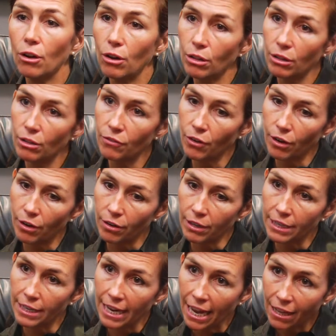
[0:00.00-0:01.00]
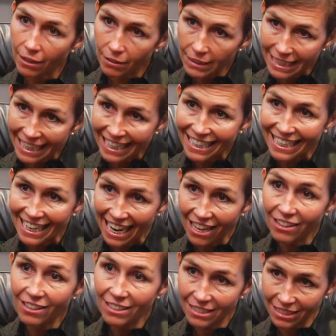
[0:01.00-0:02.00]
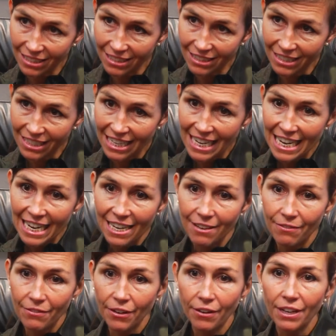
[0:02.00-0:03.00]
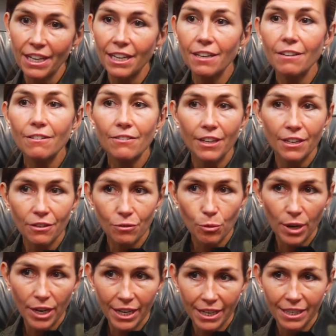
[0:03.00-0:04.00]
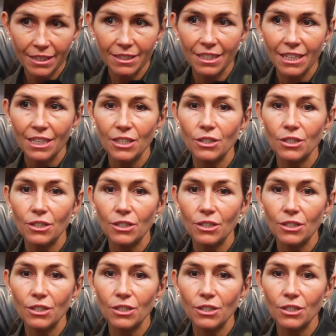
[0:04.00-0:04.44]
all of our data analysis in very innovative ways,